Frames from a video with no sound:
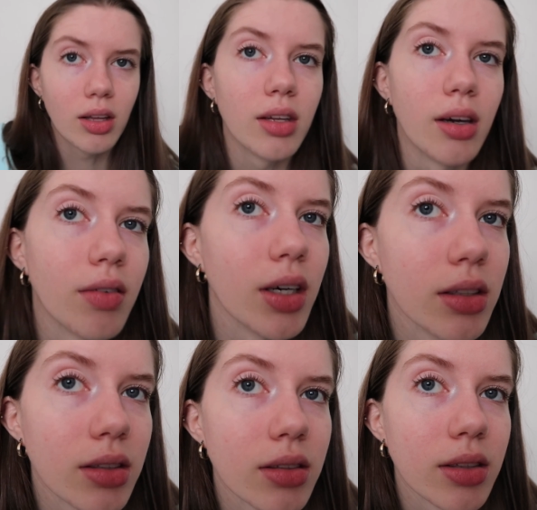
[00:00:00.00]
at the
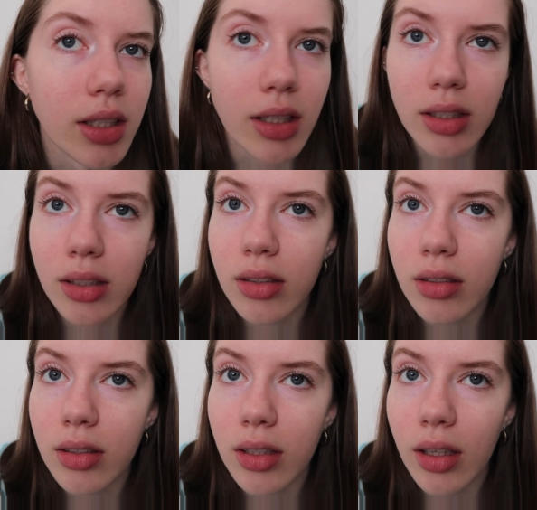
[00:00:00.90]
difference, this
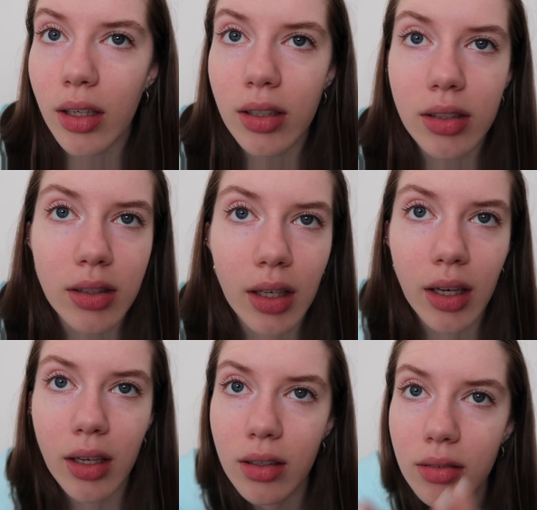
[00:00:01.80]
to this,
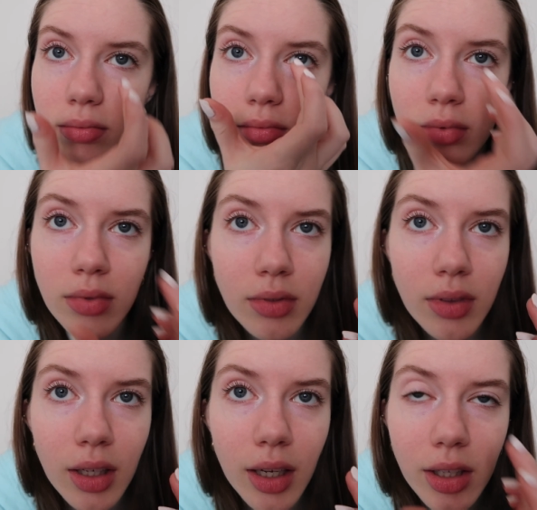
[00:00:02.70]
like,
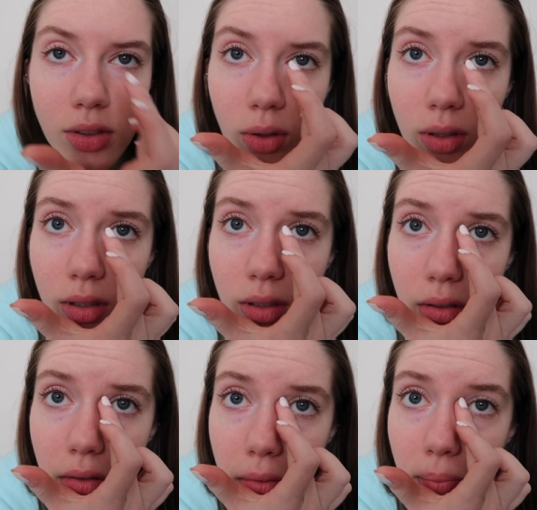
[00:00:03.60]
it's
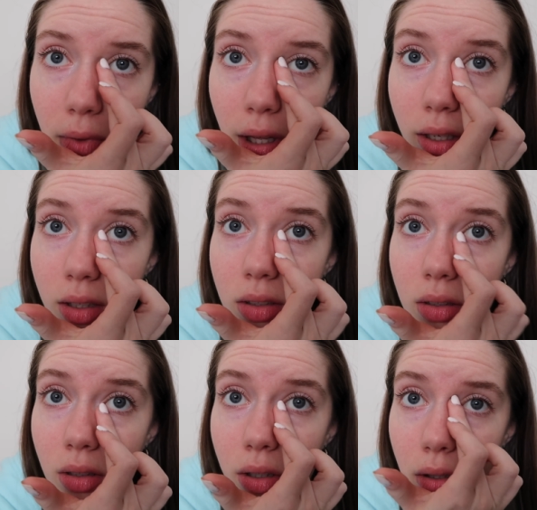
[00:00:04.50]
gorgeous. And it's
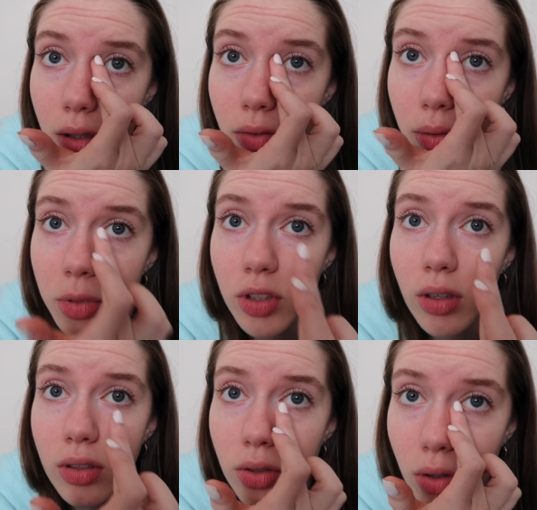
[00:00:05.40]
literally from the
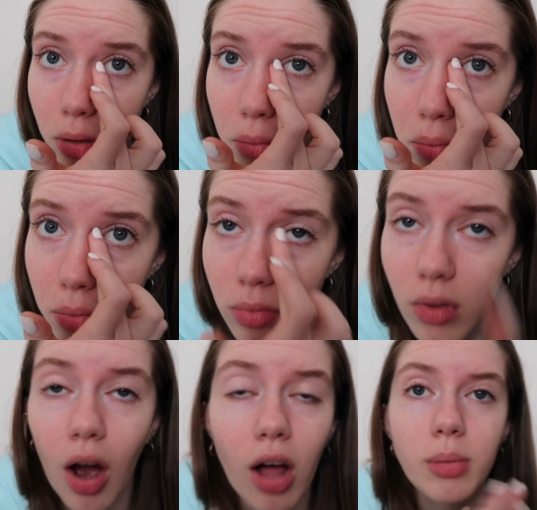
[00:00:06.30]
drugstore.
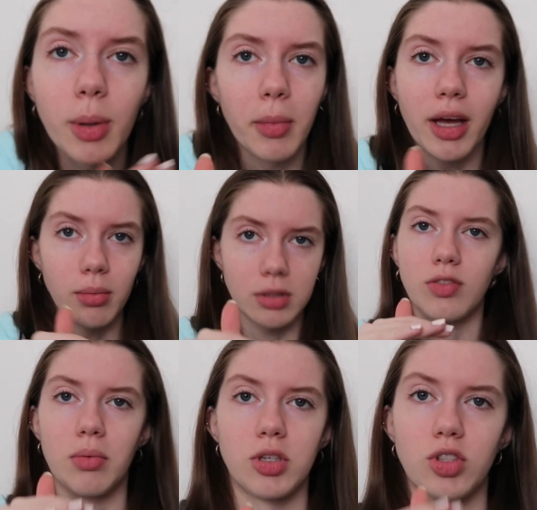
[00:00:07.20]
All of my makeup is
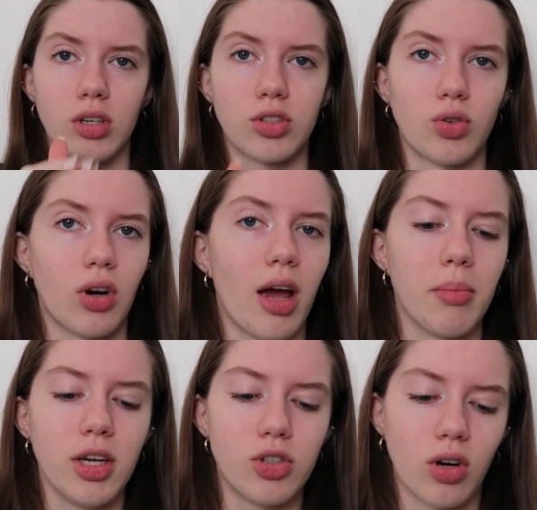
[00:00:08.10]
from the drugstore.
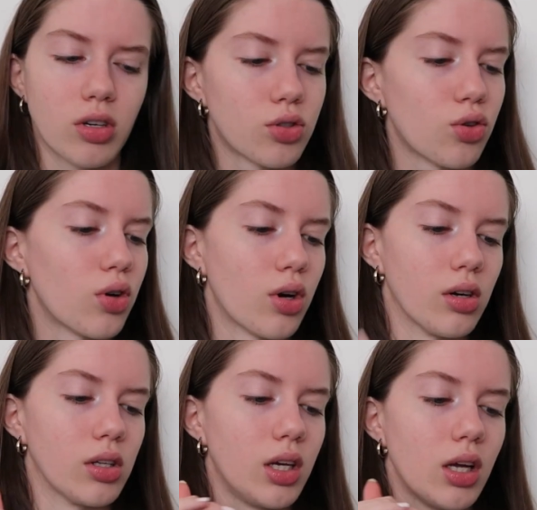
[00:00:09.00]
I'm a drugstore
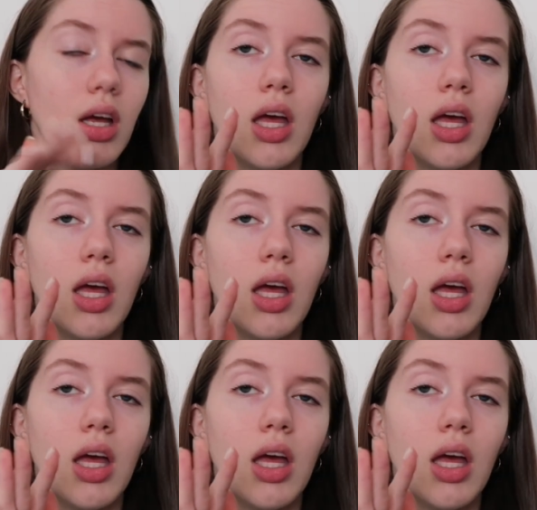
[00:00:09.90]
girly,